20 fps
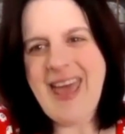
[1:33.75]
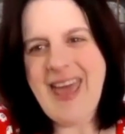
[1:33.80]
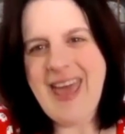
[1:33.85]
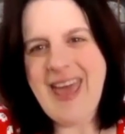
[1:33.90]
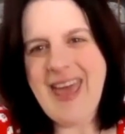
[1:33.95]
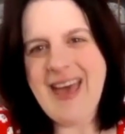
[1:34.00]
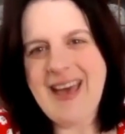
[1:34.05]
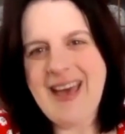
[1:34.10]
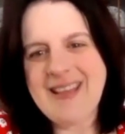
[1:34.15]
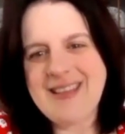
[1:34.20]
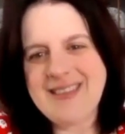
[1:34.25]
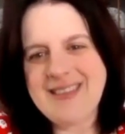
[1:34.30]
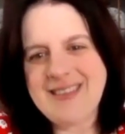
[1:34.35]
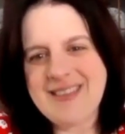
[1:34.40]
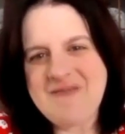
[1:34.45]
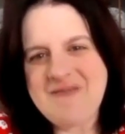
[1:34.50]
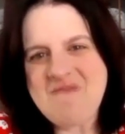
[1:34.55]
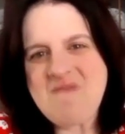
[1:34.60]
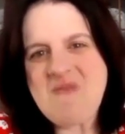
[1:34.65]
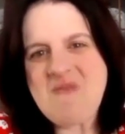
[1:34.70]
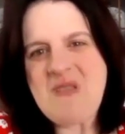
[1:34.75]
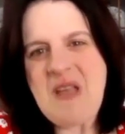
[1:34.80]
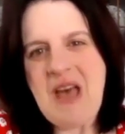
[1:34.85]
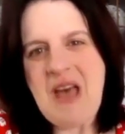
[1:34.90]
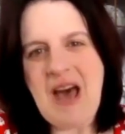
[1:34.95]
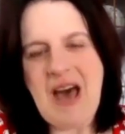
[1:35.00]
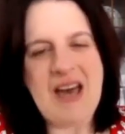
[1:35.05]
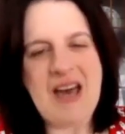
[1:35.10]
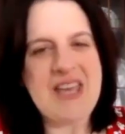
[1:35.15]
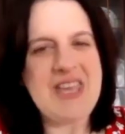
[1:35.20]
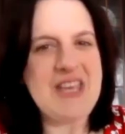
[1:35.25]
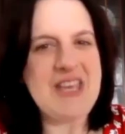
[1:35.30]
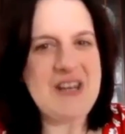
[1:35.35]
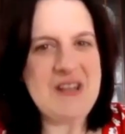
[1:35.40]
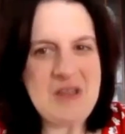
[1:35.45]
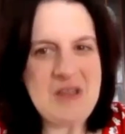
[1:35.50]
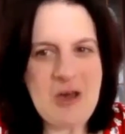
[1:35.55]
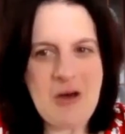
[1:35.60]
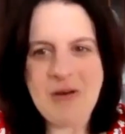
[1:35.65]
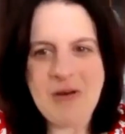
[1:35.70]
and uh, get
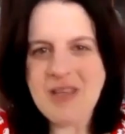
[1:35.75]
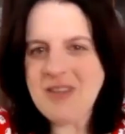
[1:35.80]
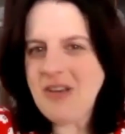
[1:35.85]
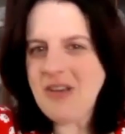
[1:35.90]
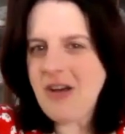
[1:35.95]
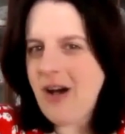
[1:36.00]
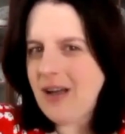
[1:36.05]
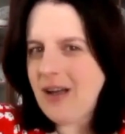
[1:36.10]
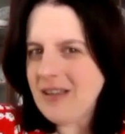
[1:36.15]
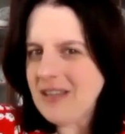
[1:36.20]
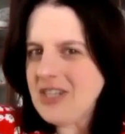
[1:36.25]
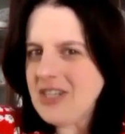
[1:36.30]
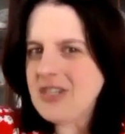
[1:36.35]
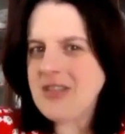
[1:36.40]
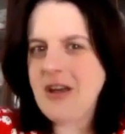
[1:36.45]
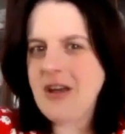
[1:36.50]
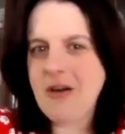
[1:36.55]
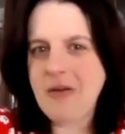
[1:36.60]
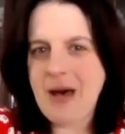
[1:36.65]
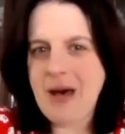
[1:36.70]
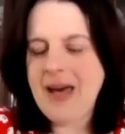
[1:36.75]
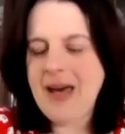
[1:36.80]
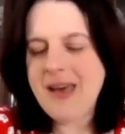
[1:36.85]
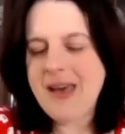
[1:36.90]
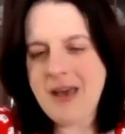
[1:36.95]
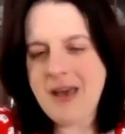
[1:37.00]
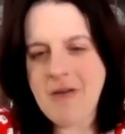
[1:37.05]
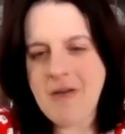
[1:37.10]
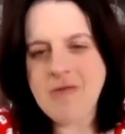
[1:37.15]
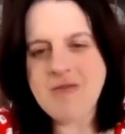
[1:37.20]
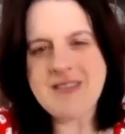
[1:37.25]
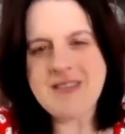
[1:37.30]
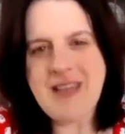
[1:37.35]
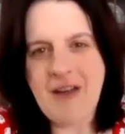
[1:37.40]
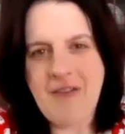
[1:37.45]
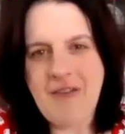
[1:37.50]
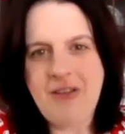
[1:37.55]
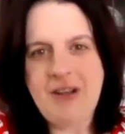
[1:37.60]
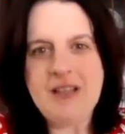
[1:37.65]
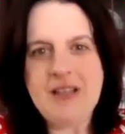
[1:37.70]
it going to college though I, was
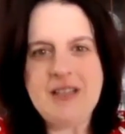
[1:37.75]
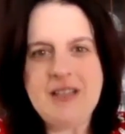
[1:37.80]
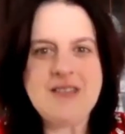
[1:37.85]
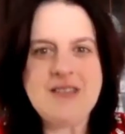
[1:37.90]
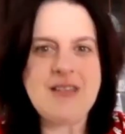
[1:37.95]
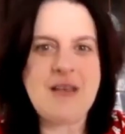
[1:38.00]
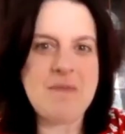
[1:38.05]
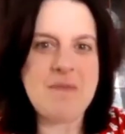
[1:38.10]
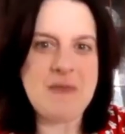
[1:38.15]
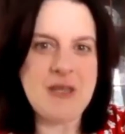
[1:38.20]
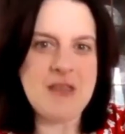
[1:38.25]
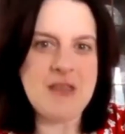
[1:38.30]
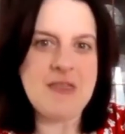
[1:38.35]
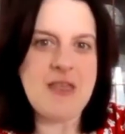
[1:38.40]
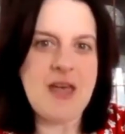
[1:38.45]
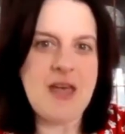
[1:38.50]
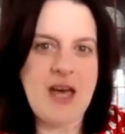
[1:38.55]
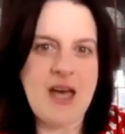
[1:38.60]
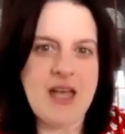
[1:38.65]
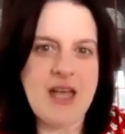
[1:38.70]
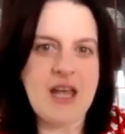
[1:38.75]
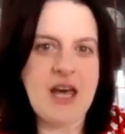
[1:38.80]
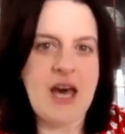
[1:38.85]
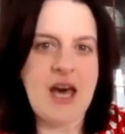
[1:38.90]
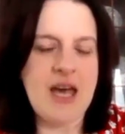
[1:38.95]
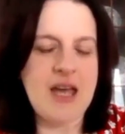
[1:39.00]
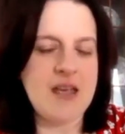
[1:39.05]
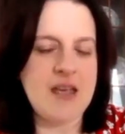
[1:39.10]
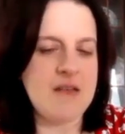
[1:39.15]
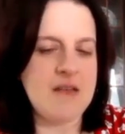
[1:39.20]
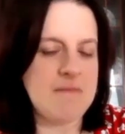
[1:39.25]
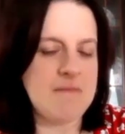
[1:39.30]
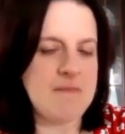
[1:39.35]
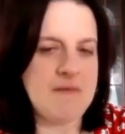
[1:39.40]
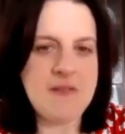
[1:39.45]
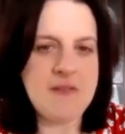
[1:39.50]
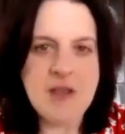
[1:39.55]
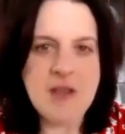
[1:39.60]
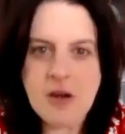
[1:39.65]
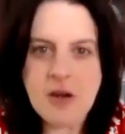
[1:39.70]
definitely something that i
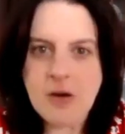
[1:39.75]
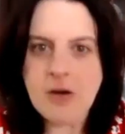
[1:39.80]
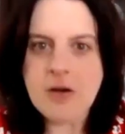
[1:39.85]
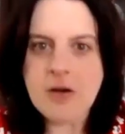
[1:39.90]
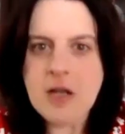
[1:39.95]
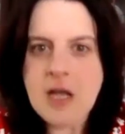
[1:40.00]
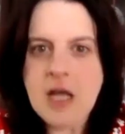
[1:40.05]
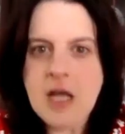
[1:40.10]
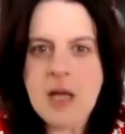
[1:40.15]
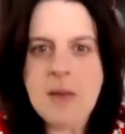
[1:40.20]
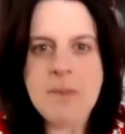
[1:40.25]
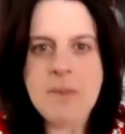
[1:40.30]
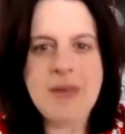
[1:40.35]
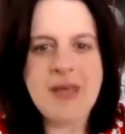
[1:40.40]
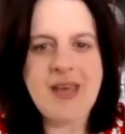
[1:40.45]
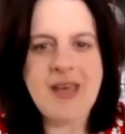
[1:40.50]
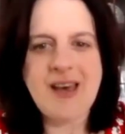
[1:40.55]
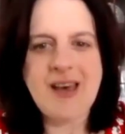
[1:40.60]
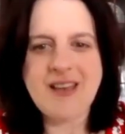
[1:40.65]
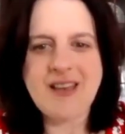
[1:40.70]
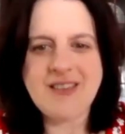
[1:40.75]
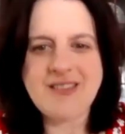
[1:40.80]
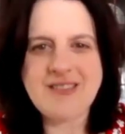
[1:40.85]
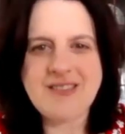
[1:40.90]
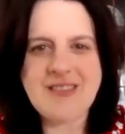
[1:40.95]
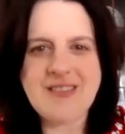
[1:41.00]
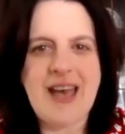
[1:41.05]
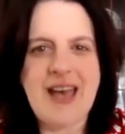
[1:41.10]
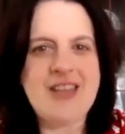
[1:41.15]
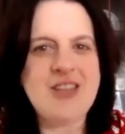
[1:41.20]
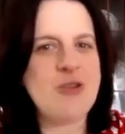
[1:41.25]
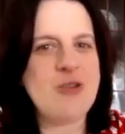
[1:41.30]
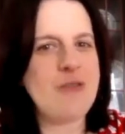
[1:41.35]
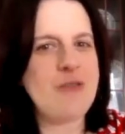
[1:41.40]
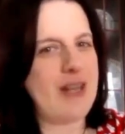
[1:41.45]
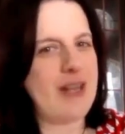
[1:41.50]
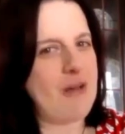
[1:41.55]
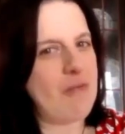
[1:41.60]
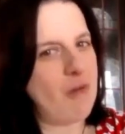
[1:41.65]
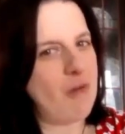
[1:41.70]
feared because i knew
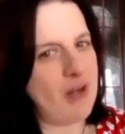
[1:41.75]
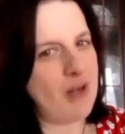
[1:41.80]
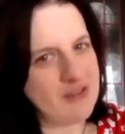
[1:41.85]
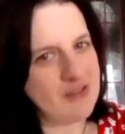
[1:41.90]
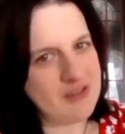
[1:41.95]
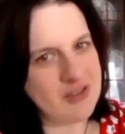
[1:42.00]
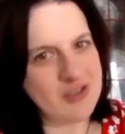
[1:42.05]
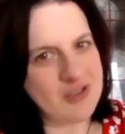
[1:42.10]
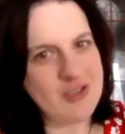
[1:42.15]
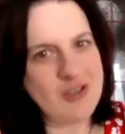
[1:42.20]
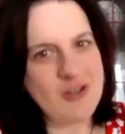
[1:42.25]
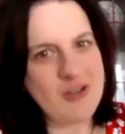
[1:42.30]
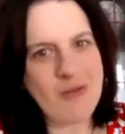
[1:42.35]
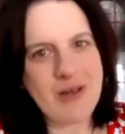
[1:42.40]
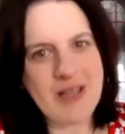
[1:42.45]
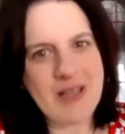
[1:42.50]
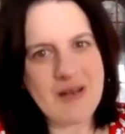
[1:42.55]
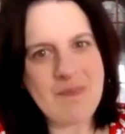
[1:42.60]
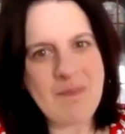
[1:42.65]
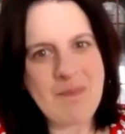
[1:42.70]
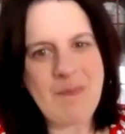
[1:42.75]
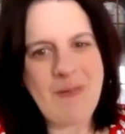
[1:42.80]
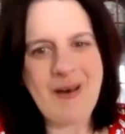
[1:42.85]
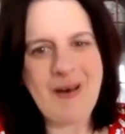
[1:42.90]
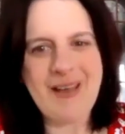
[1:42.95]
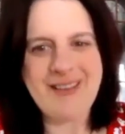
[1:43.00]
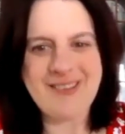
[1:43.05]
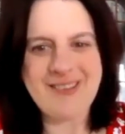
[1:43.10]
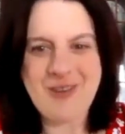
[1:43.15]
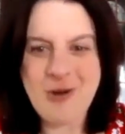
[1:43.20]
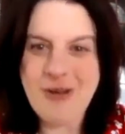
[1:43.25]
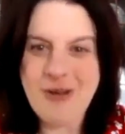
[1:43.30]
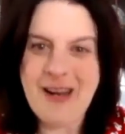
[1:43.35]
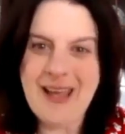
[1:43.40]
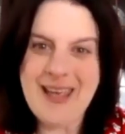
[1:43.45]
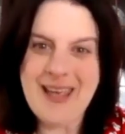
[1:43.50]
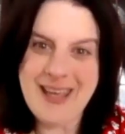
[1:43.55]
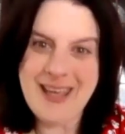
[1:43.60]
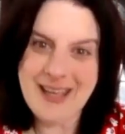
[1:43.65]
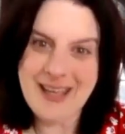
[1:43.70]
that i wanted to do it but could
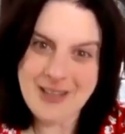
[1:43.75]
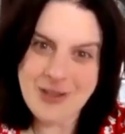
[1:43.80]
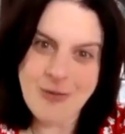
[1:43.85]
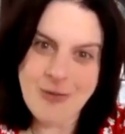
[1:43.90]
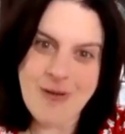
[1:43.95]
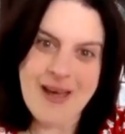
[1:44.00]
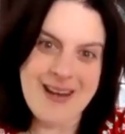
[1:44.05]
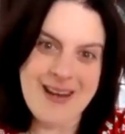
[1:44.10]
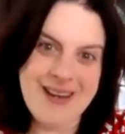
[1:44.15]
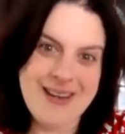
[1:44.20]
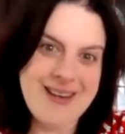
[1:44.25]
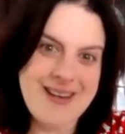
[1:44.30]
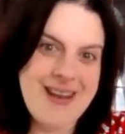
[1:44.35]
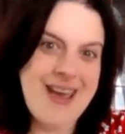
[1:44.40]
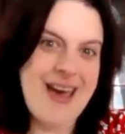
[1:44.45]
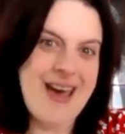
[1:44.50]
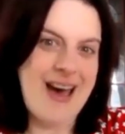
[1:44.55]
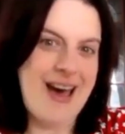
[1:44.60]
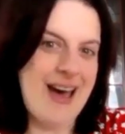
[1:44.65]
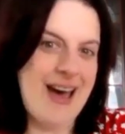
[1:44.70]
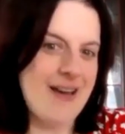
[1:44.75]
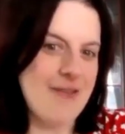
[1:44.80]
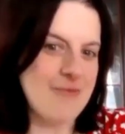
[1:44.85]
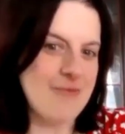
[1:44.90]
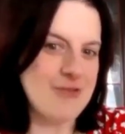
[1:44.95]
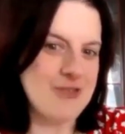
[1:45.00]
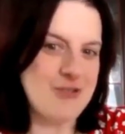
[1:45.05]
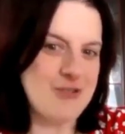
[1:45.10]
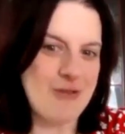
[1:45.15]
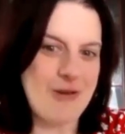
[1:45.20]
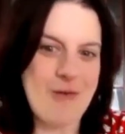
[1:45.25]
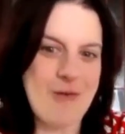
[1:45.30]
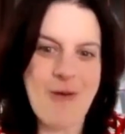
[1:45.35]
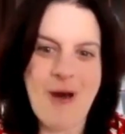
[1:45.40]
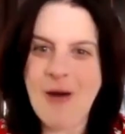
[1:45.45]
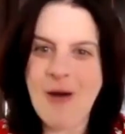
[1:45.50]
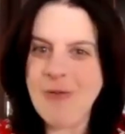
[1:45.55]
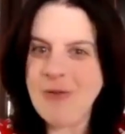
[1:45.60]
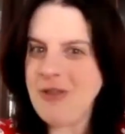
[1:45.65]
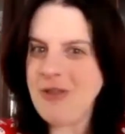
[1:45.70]
i handle it i was doing
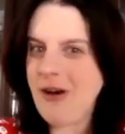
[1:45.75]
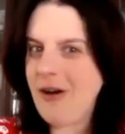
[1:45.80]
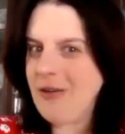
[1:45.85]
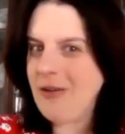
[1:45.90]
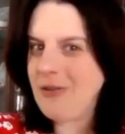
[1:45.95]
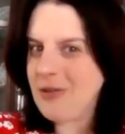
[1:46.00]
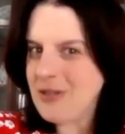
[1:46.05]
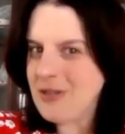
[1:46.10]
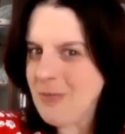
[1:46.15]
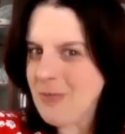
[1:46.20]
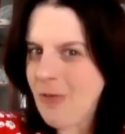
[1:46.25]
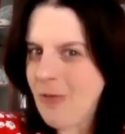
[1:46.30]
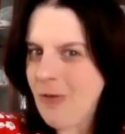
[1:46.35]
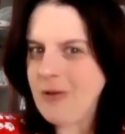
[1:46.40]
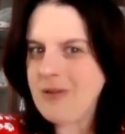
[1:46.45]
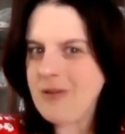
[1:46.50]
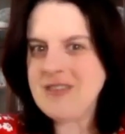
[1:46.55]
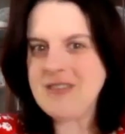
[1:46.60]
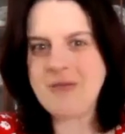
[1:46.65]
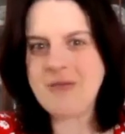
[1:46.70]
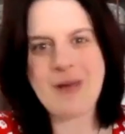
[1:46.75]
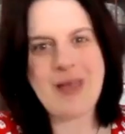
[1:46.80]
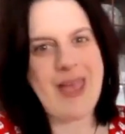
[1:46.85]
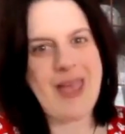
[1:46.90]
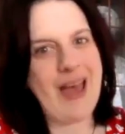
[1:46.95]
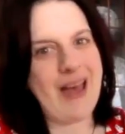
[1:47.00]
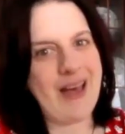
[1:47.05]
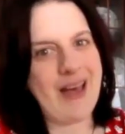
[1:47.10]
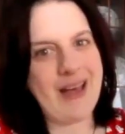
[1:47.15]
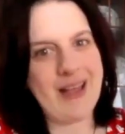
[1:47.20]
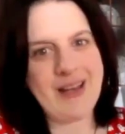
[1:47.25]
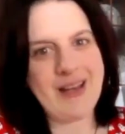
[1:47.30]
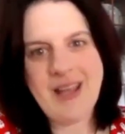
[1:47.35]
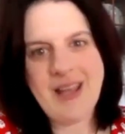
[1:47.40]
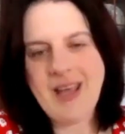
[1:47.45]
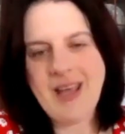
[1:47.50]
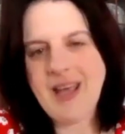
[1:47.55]
well with all the supports that we had